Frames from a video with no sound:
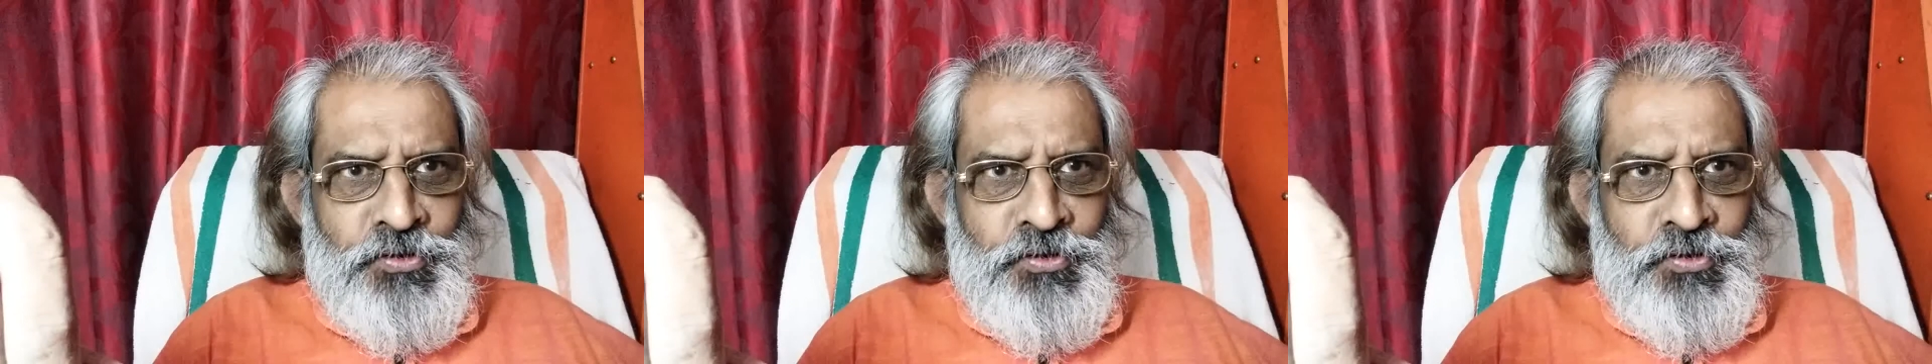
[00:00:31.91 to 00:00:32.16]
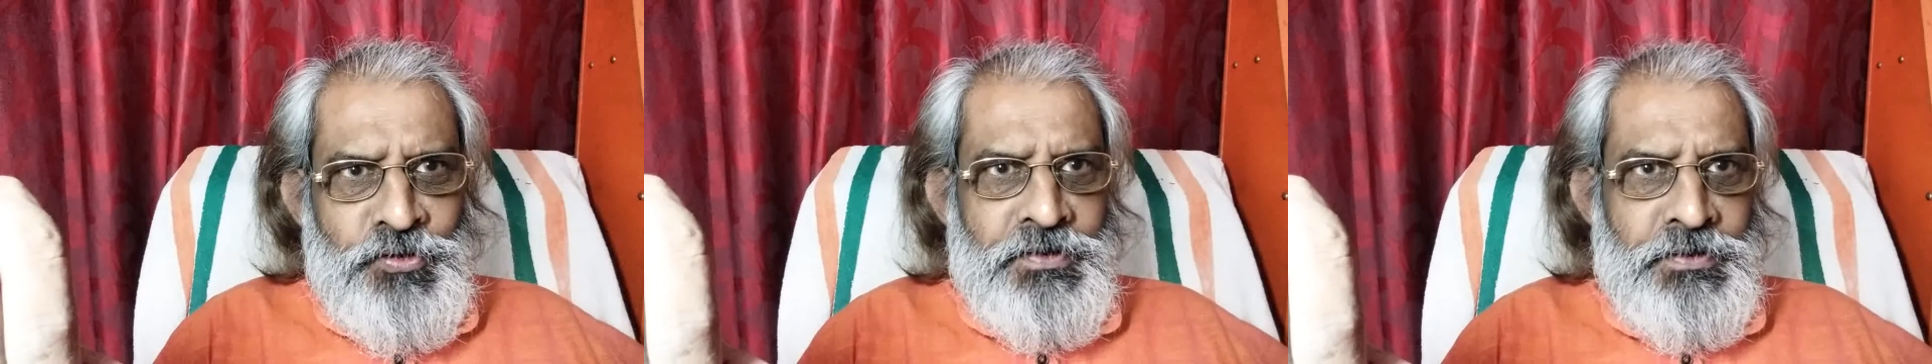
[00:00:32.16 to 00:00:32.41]

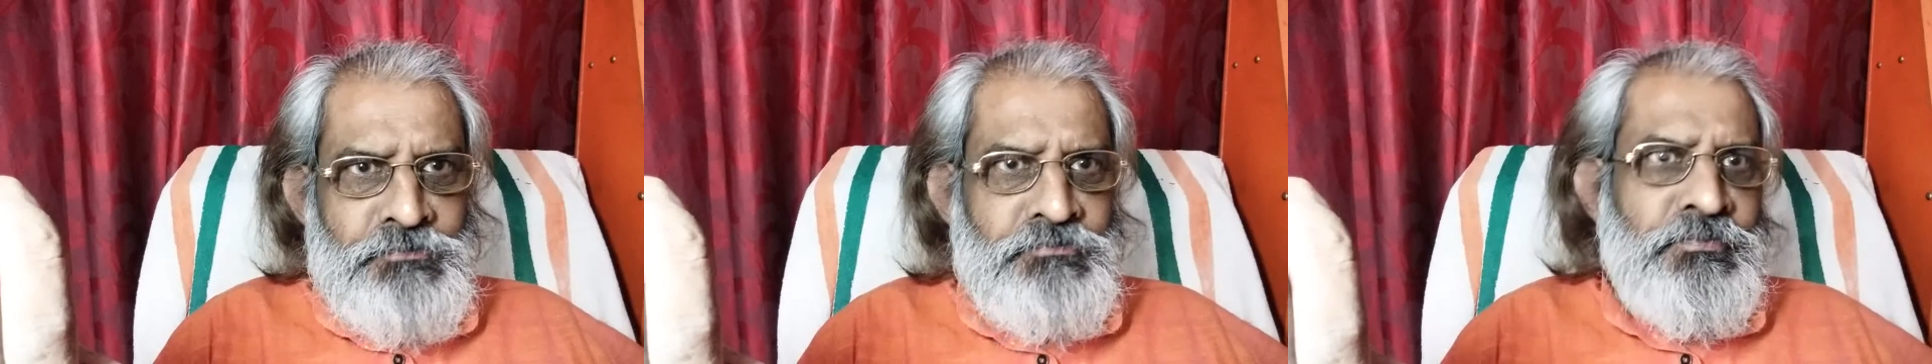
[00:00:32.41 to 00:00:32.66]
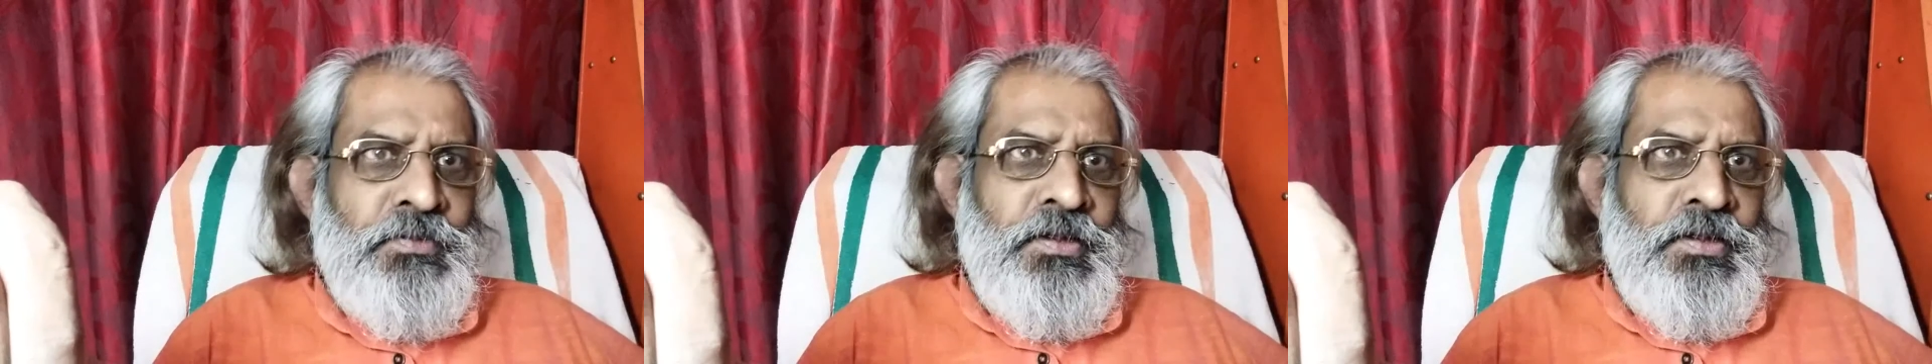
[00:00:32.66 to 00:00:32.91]

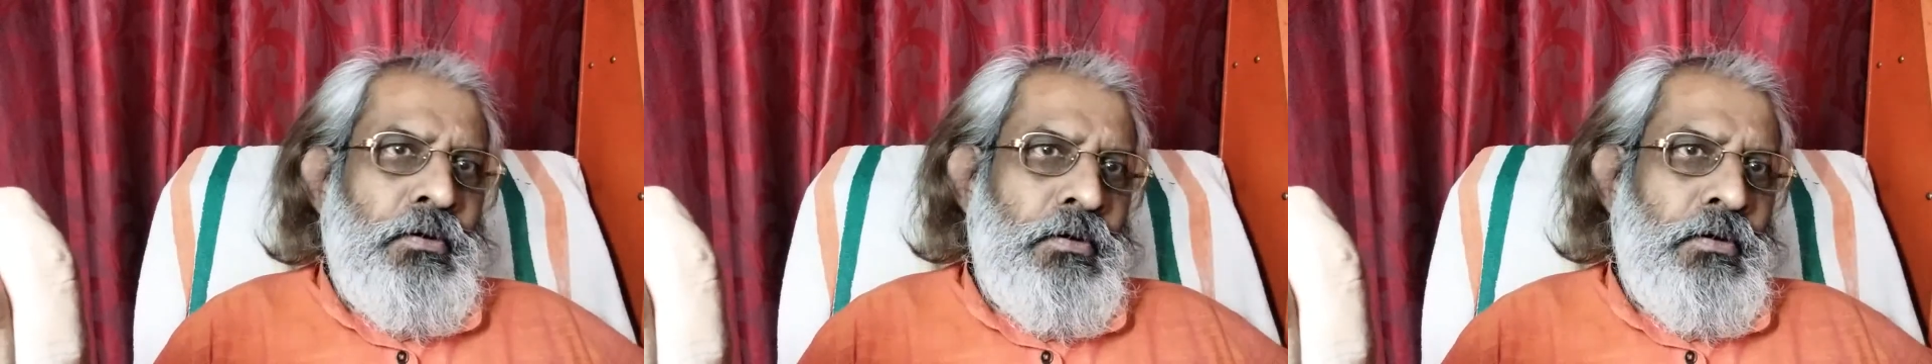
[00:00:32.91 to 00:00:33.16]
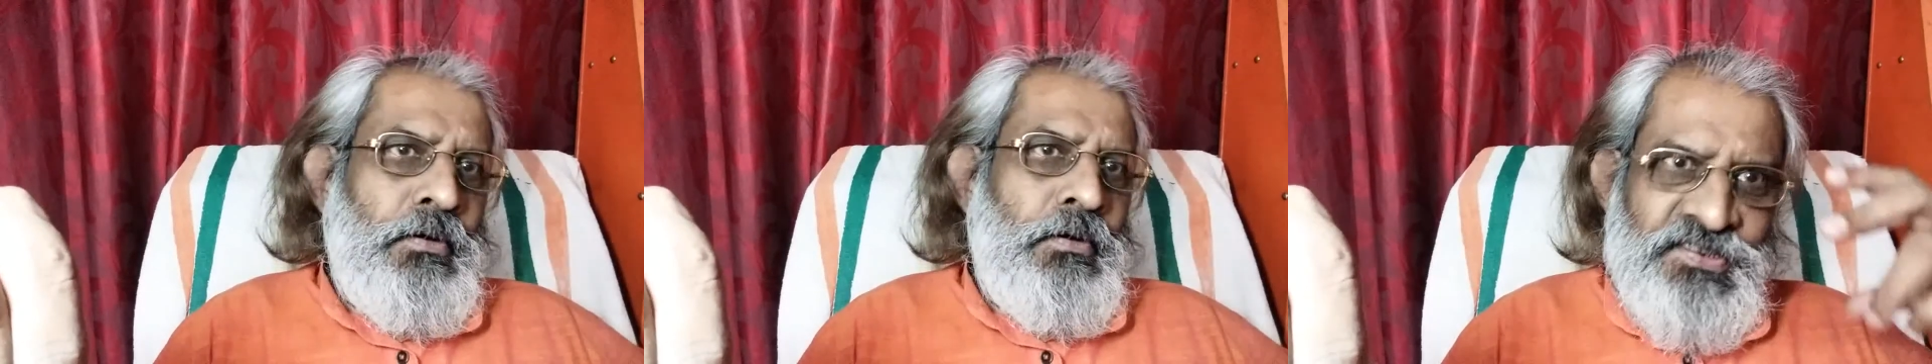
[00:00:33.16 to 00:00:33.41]
medium
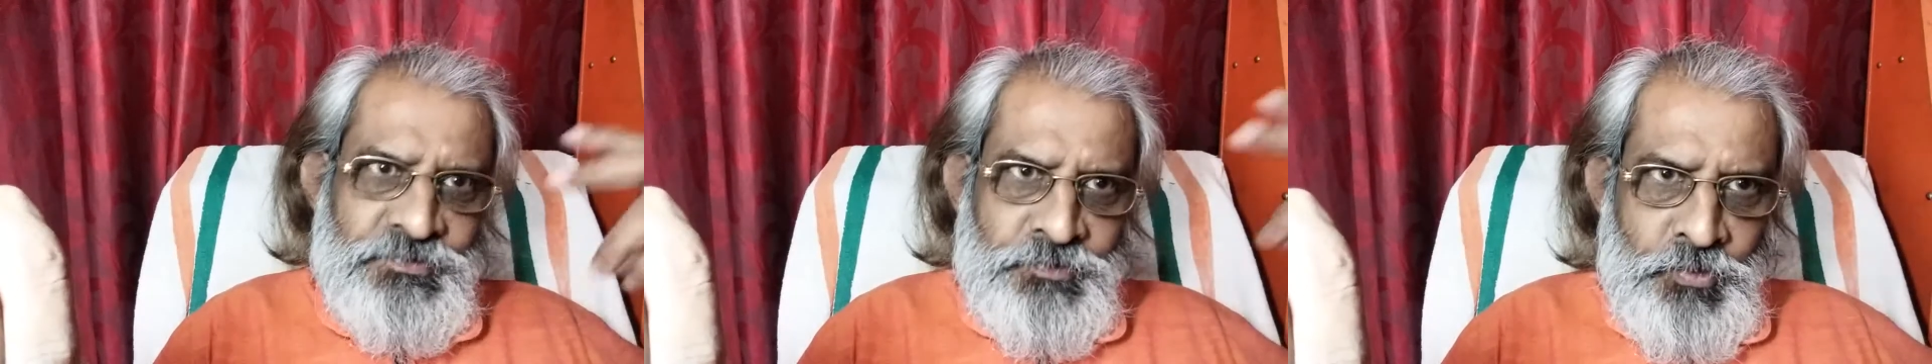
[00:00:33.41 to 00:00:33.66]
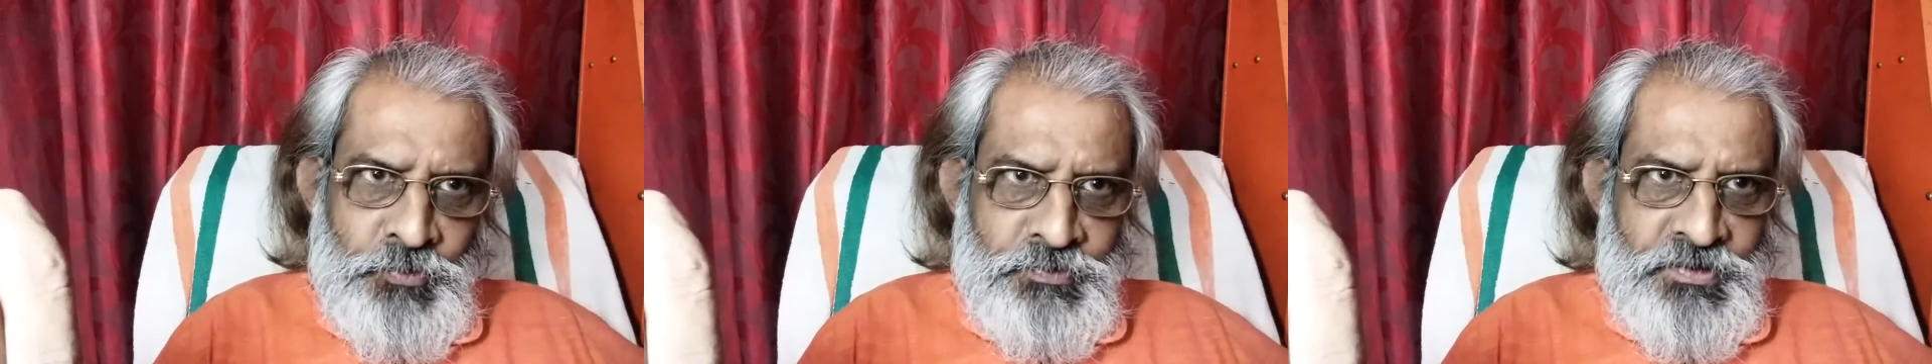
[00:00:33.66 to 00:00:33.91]
or its
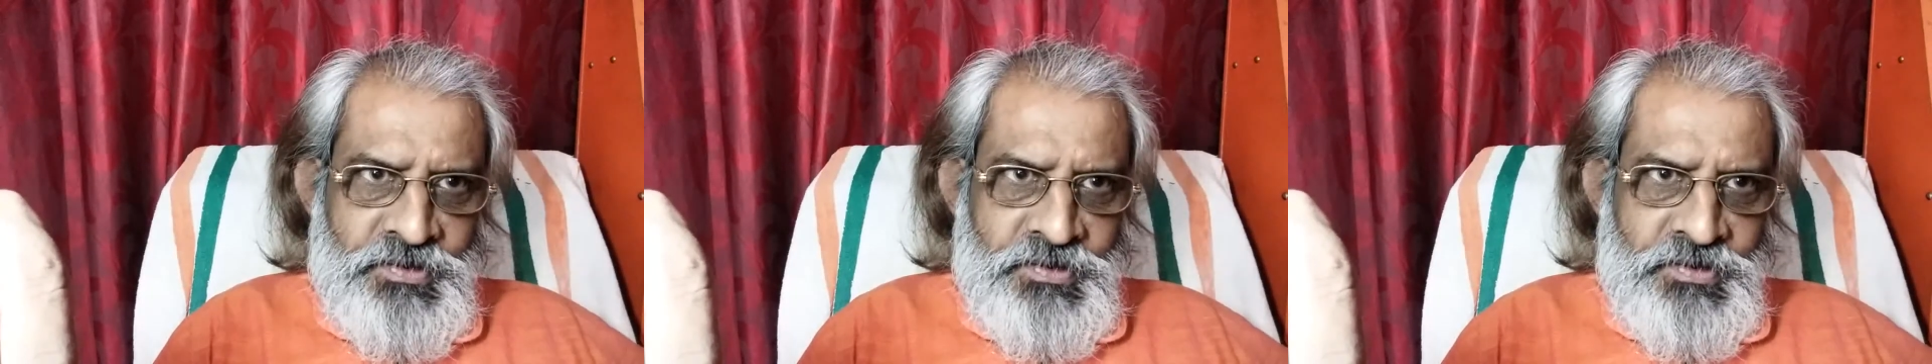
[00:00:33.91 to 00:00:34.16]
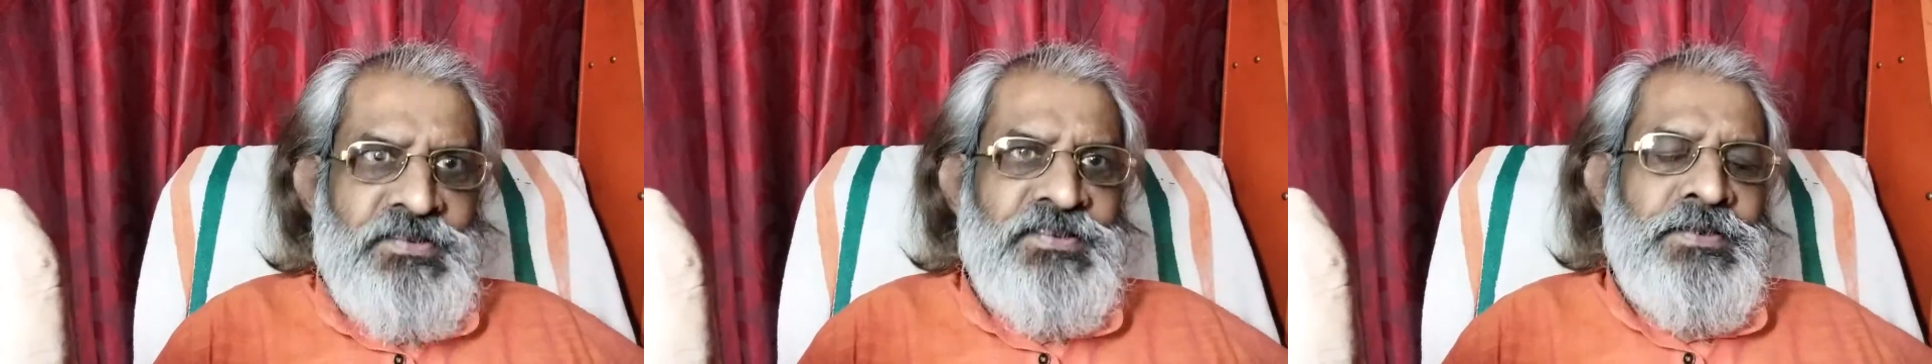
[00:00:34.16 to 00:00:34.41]

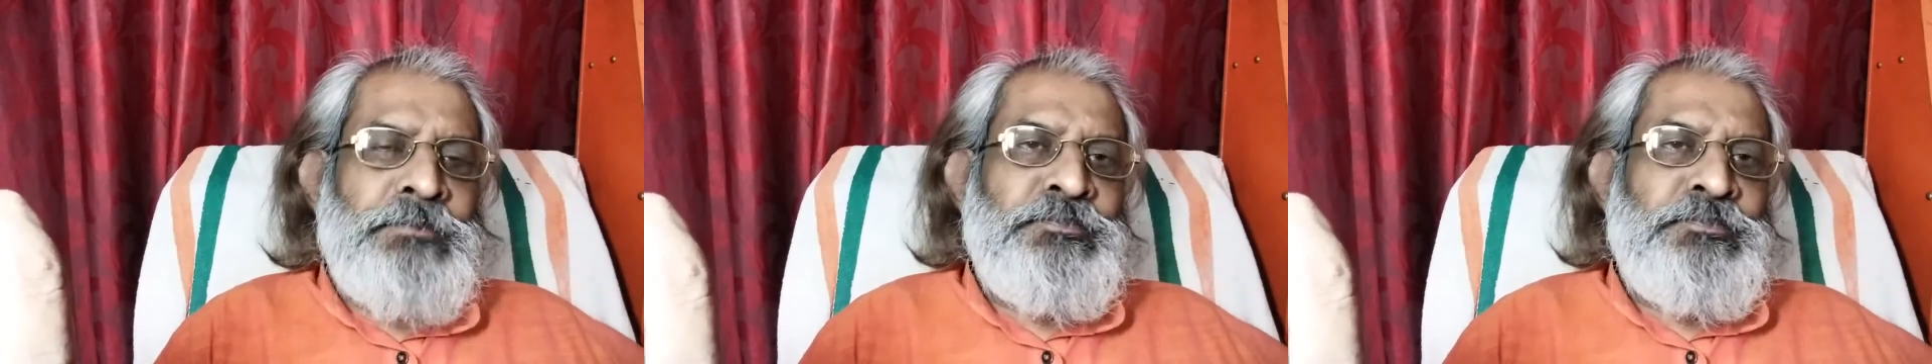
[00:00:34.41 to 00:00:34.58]
properties.